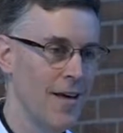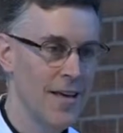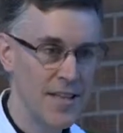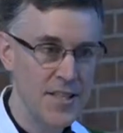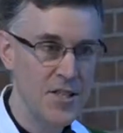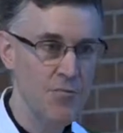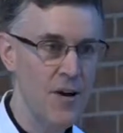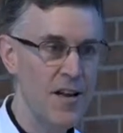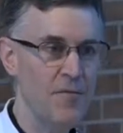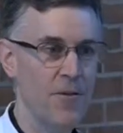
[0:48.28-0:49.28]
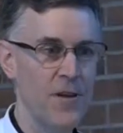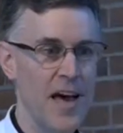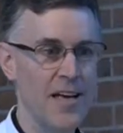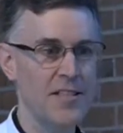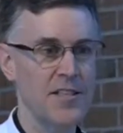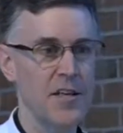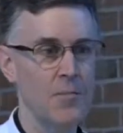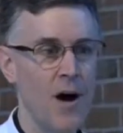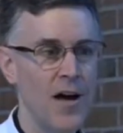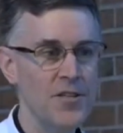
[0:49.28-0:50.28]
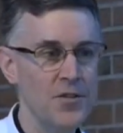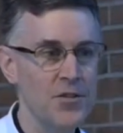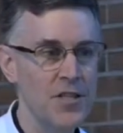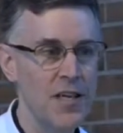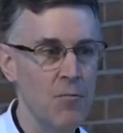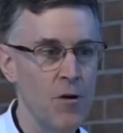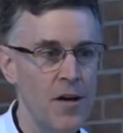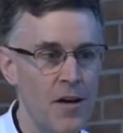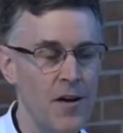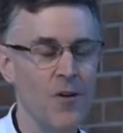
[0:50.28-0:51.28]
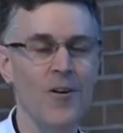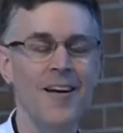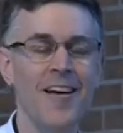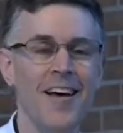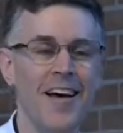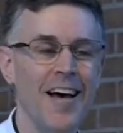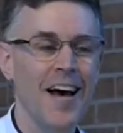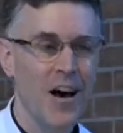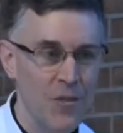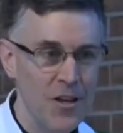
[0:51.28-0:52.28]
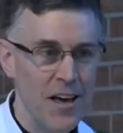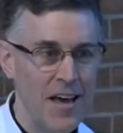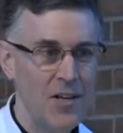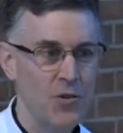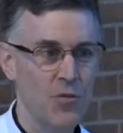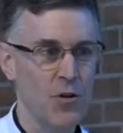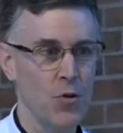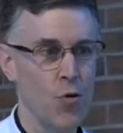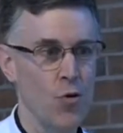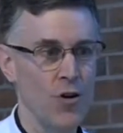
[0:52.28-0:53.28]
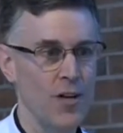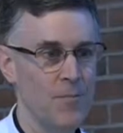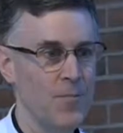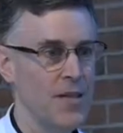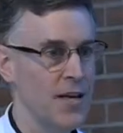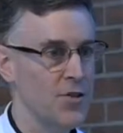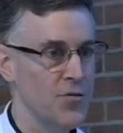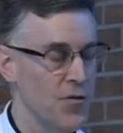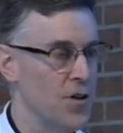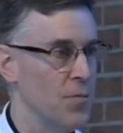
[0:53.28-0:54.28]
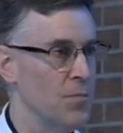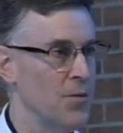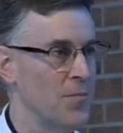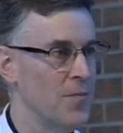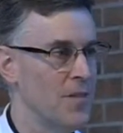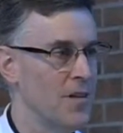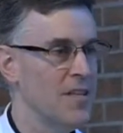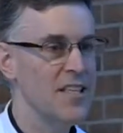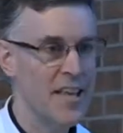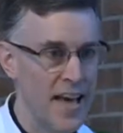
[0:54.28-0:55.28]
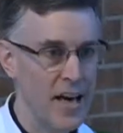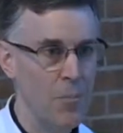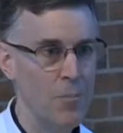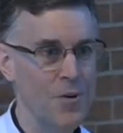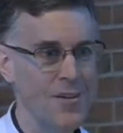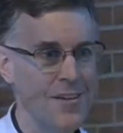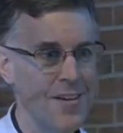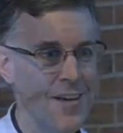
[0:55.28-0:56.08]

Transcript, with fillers: It's this reading from the Acts of the Apostles that we hear how the angel of the Lord tells Philip to get up